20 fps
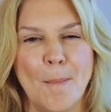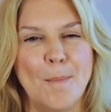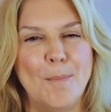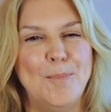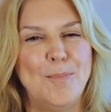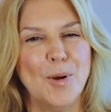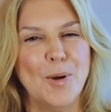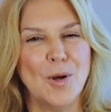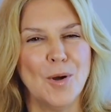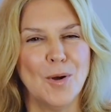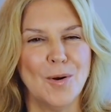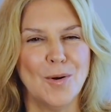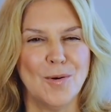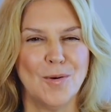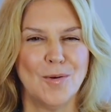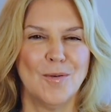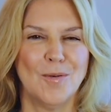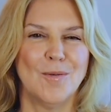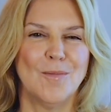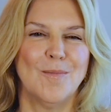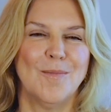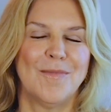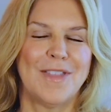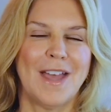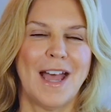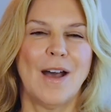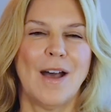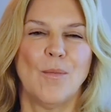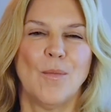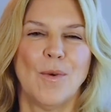Boom.
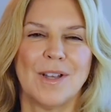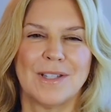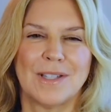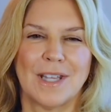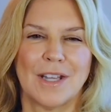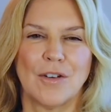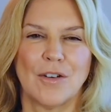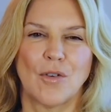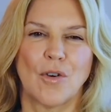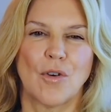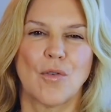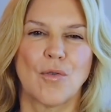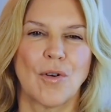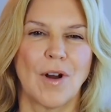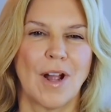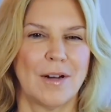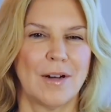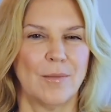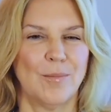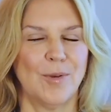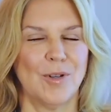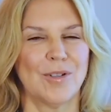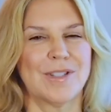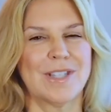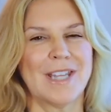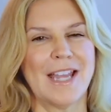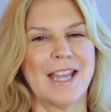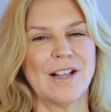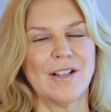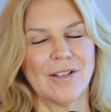That was incredible,
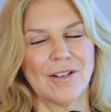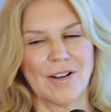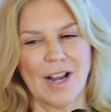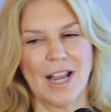Taylor.